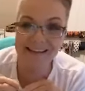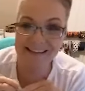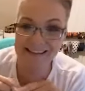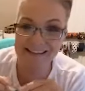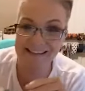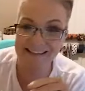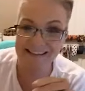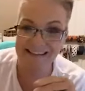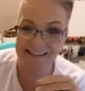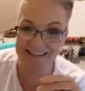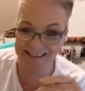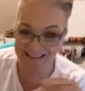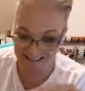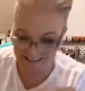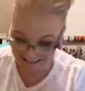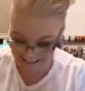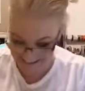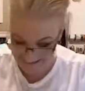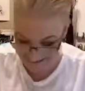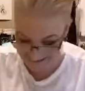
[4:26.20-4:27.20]
but
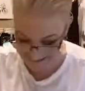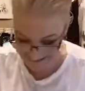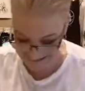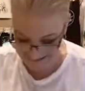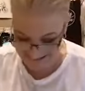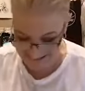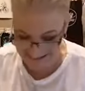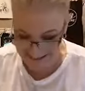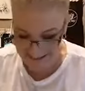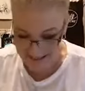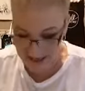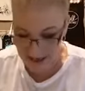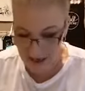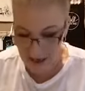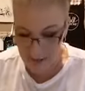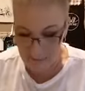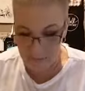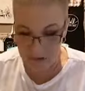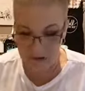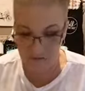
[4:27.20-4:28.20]

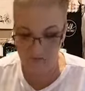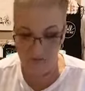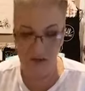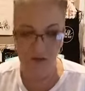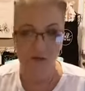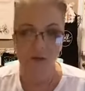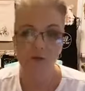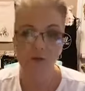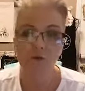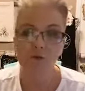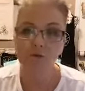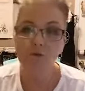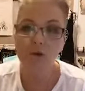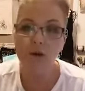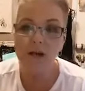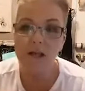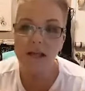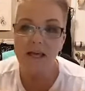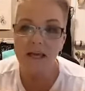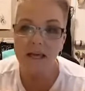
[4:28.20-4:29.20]
I found this
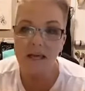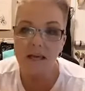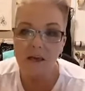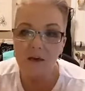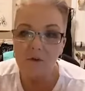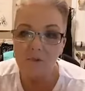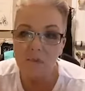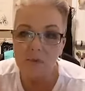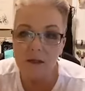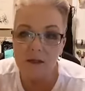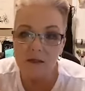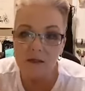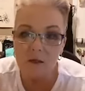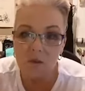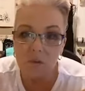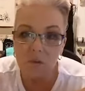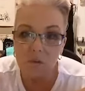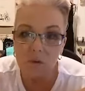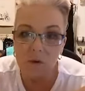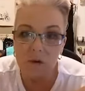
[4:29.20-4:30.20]
really cute piece
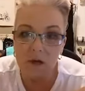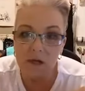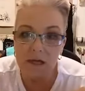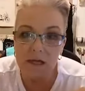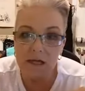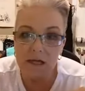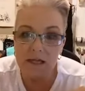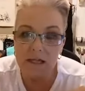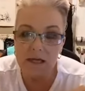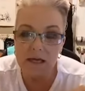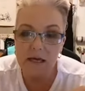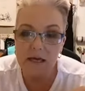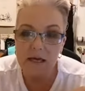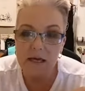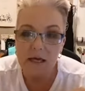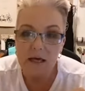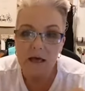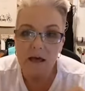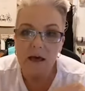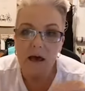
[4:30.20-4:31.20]
of wood
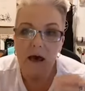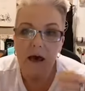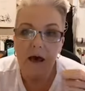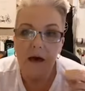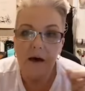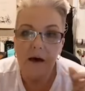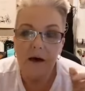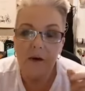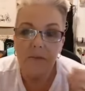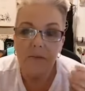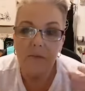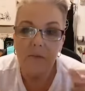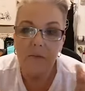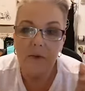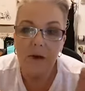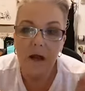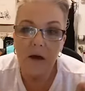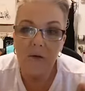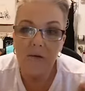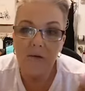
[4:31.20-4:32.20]
um,
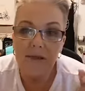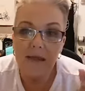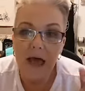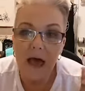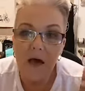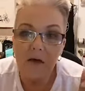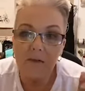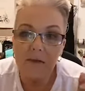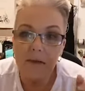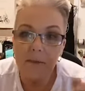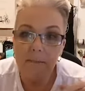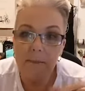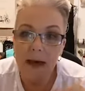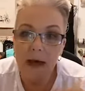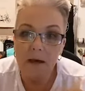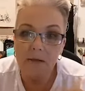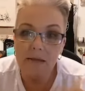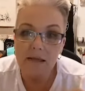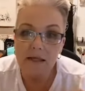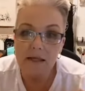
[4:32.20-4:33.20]
when I was out and
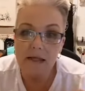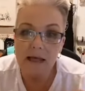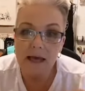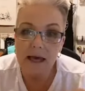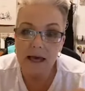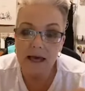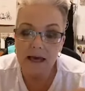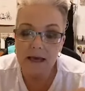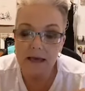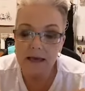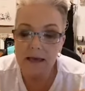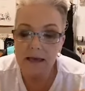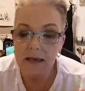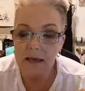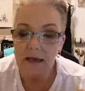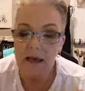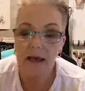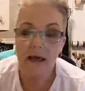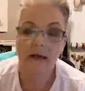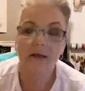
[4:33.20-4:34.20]
about today.
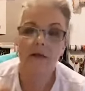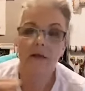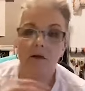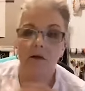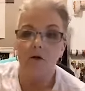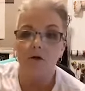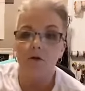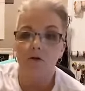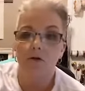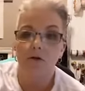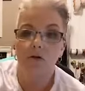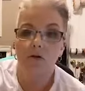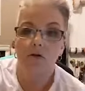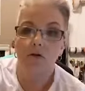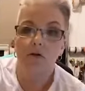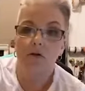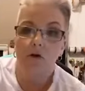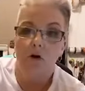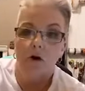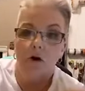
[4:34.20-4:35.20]
I had to go
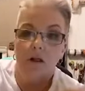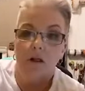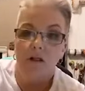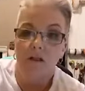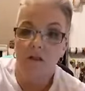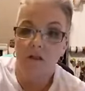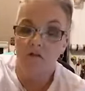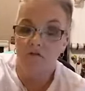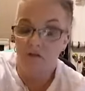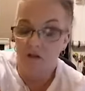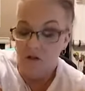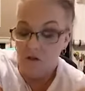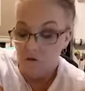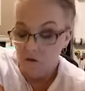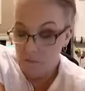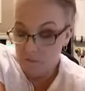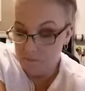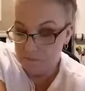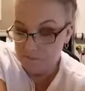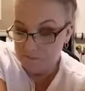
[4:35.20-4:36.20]
to
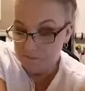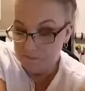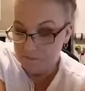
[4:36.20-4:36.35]
Charlottesville.